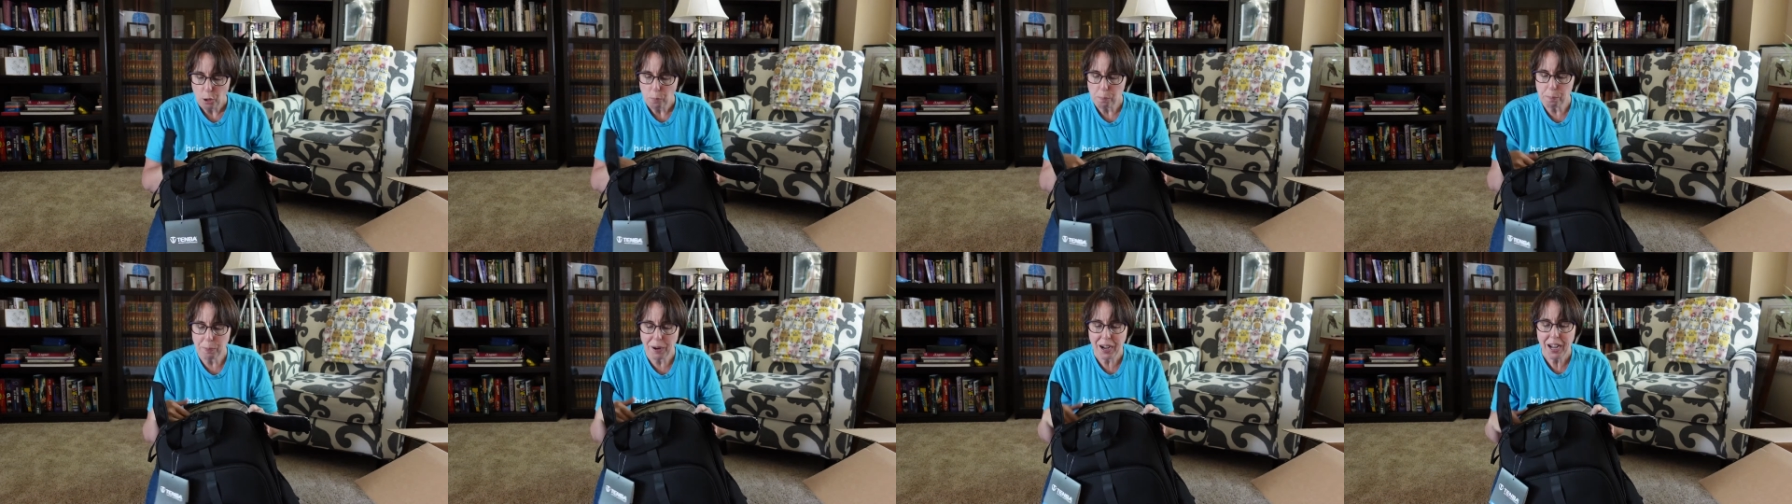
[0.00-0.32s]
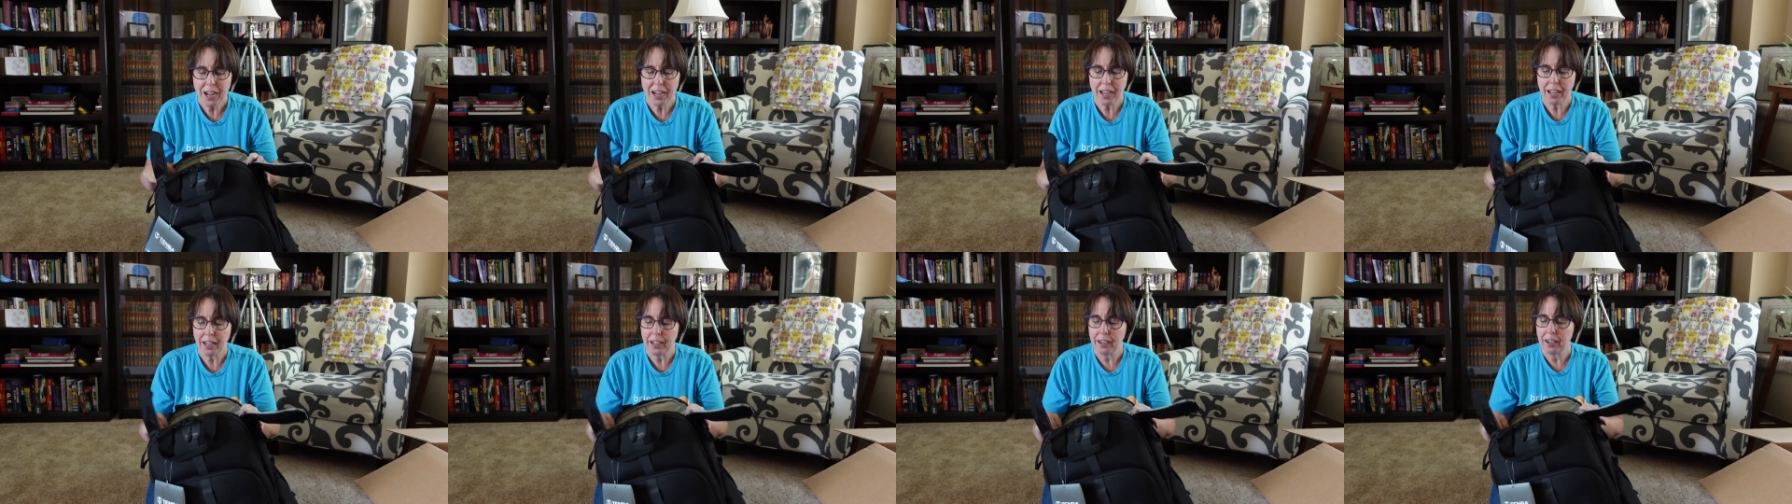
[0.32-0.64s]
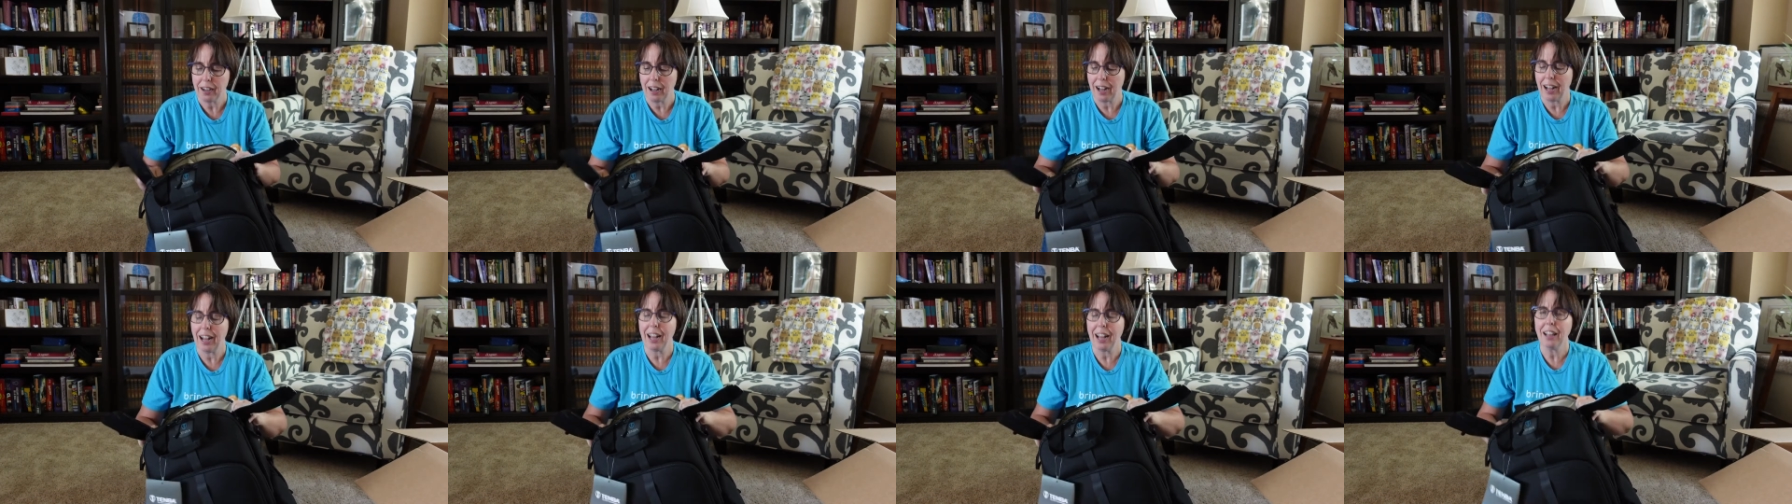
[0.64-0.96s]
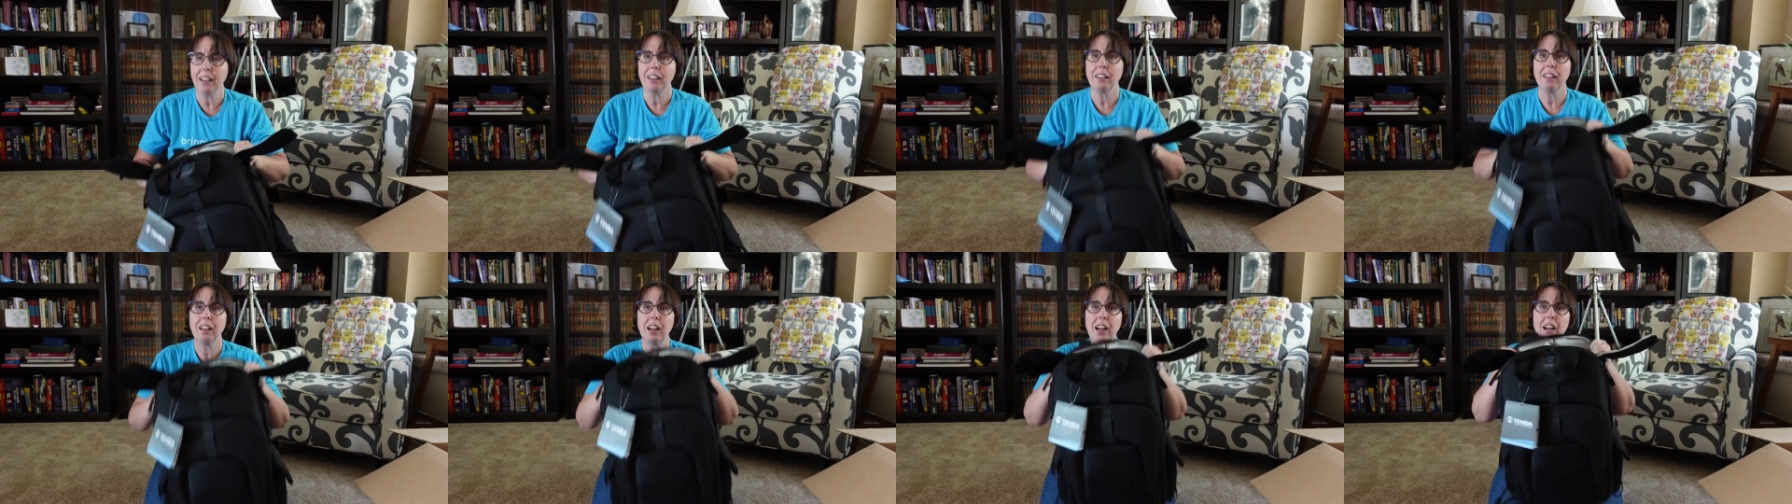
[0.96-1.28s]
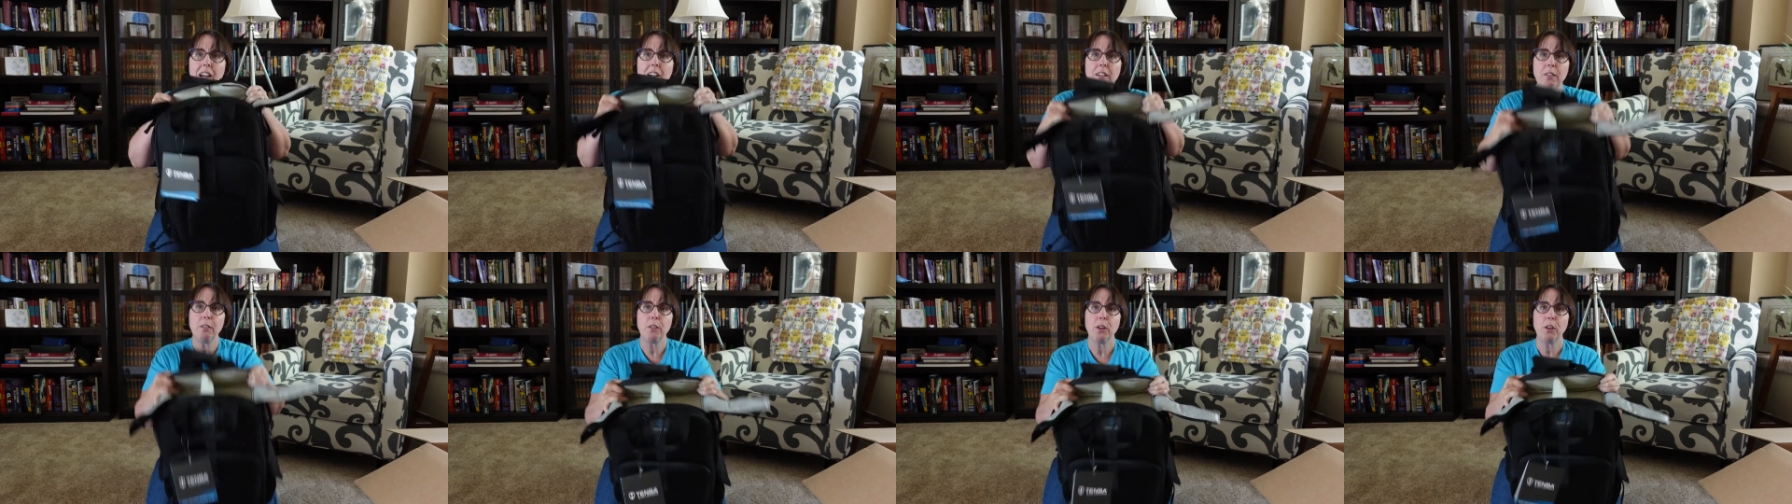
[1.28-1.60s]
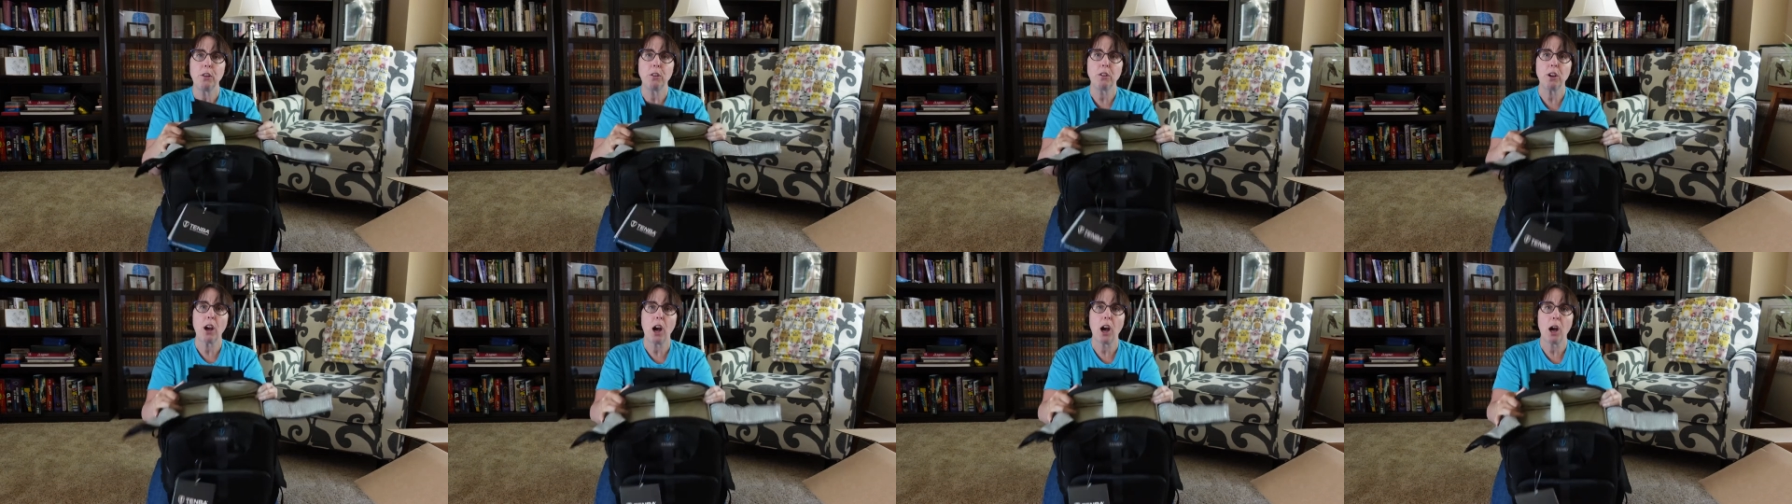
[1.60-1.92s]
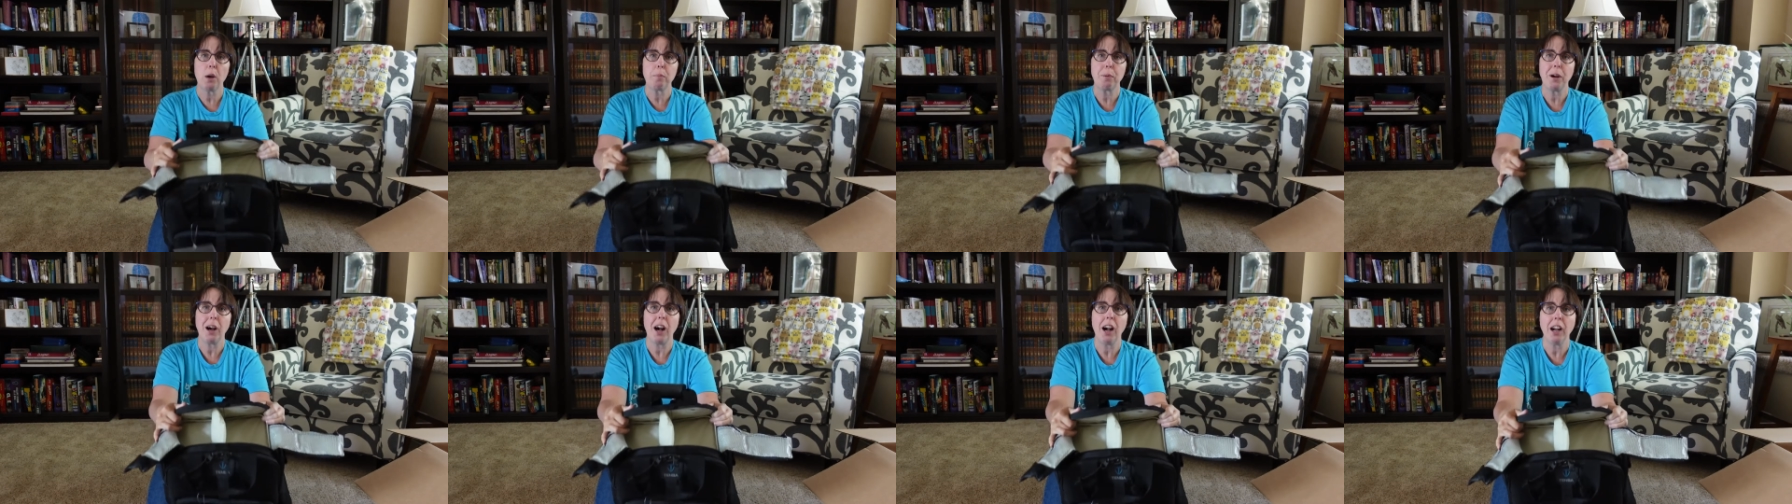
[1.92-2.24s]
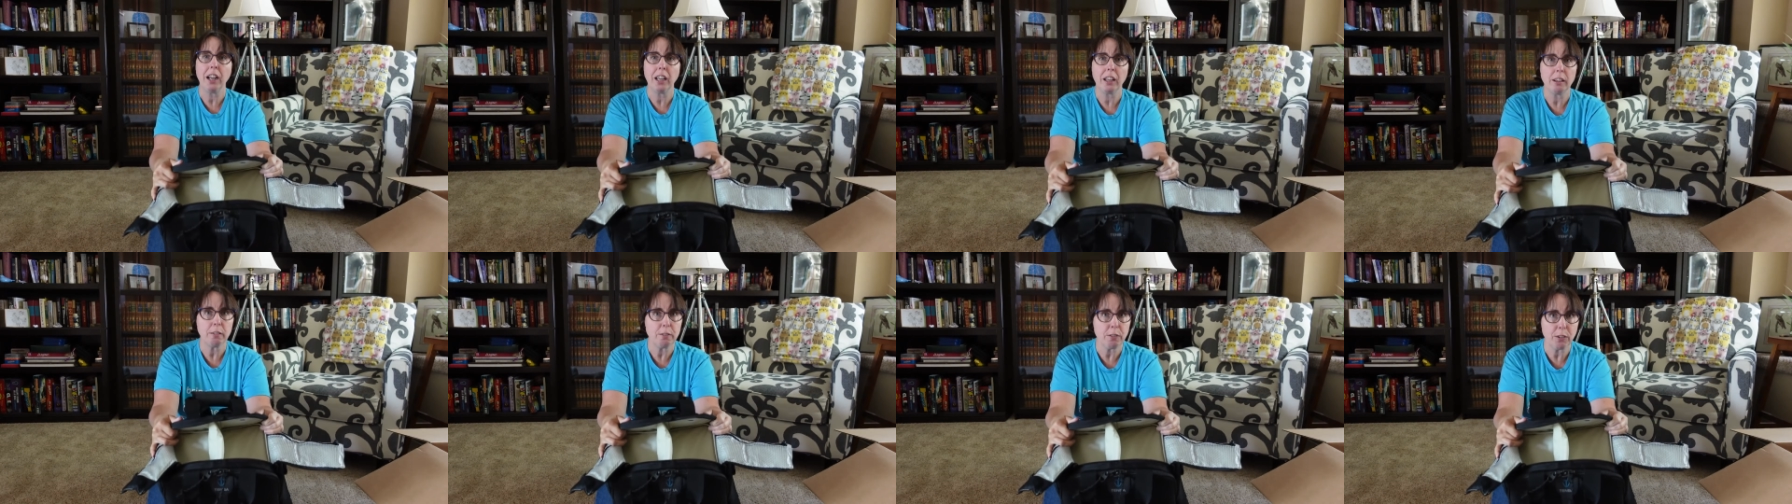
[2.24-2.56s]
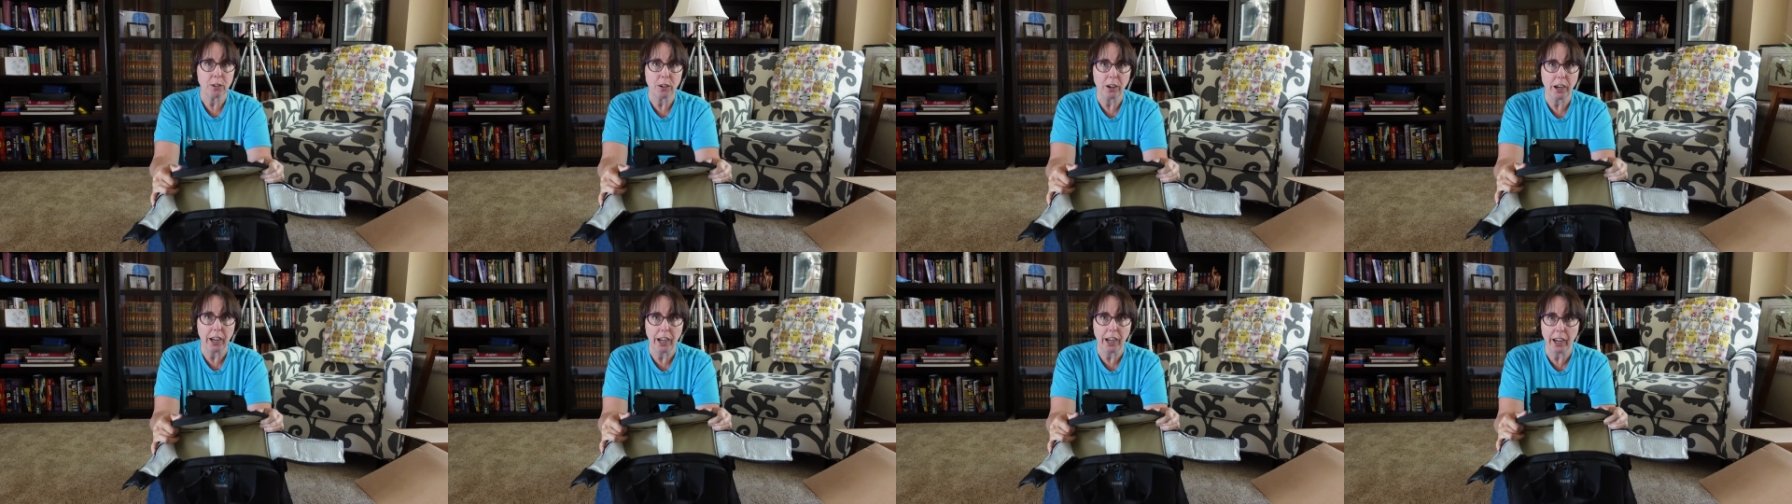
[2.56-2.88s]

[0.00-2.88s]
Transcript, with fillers: But I love this top pocket for